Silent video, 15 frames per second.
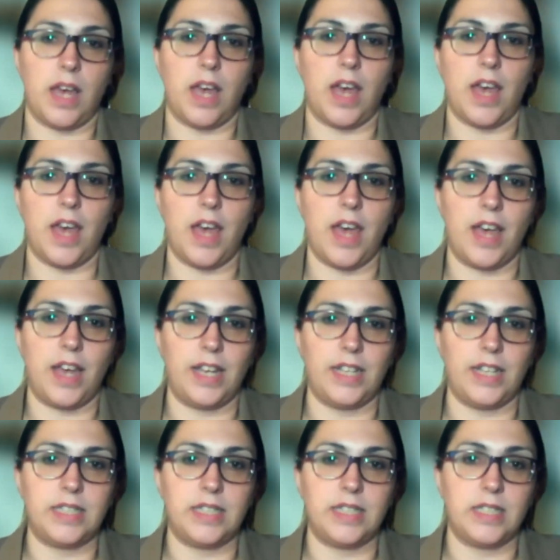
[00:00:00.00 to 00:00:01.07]
uh,
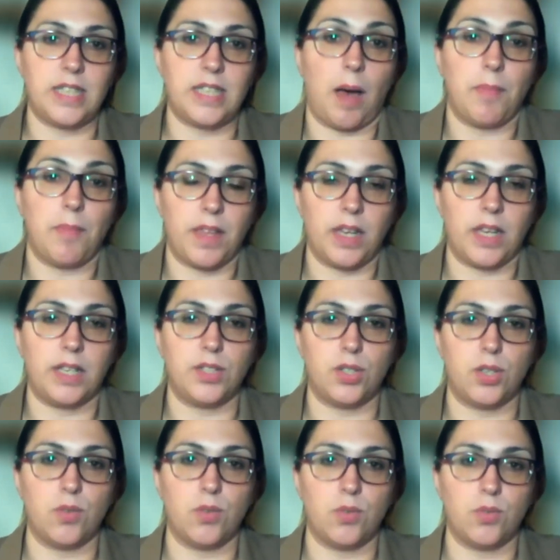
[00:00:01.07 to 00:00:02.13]
it something
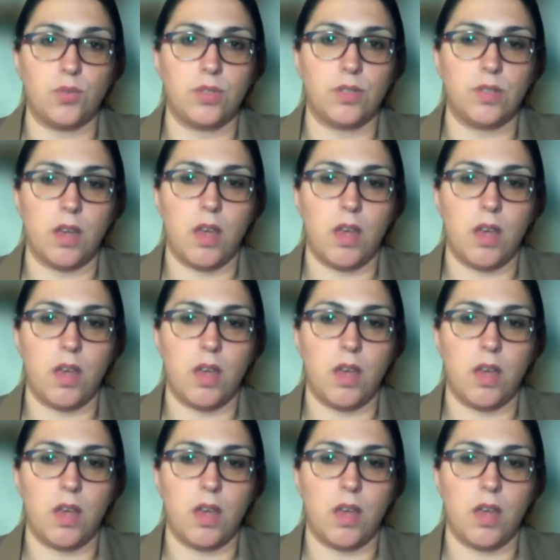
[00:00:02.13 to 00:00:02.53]
is used